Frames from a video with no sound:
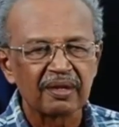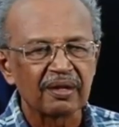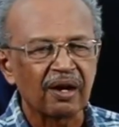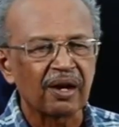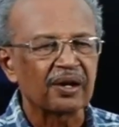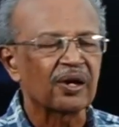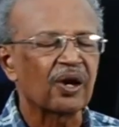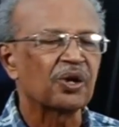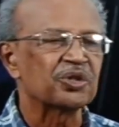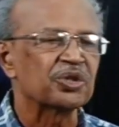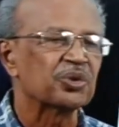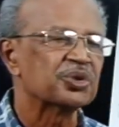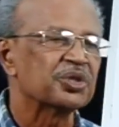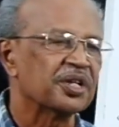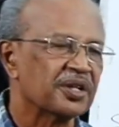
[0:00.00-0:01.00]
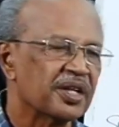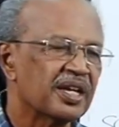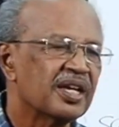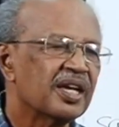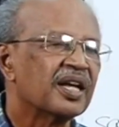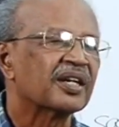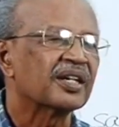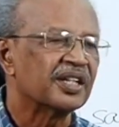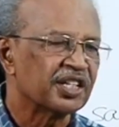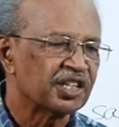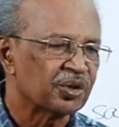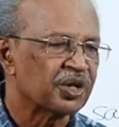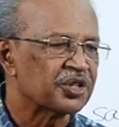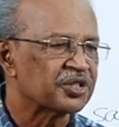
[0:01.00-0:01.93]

Are not used in the continuous